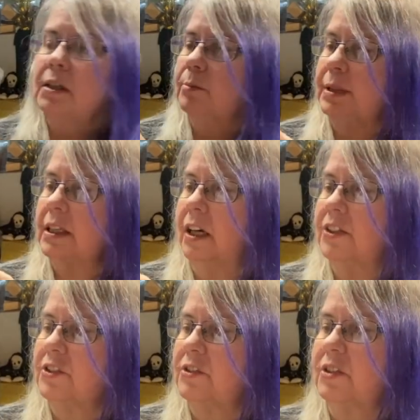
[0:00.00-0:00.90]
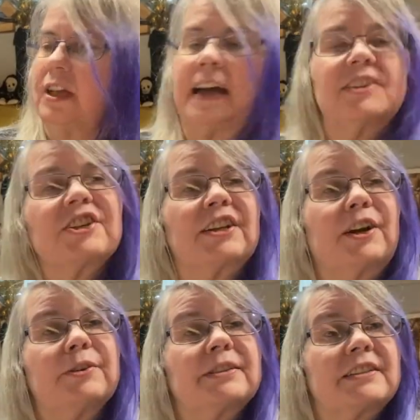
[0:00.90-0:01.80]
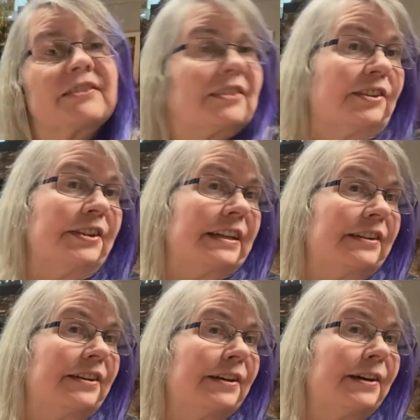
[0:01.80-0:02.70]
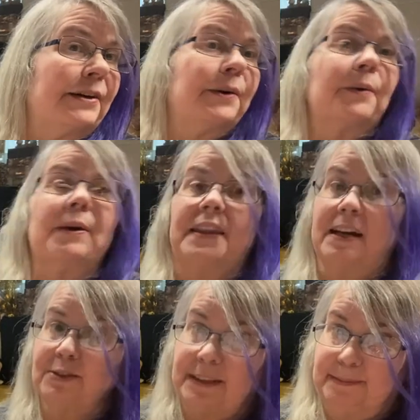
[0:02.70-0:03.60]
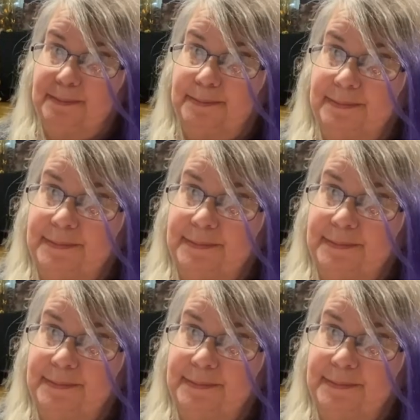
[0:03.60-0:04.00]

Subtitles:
because the hatching had already started without them.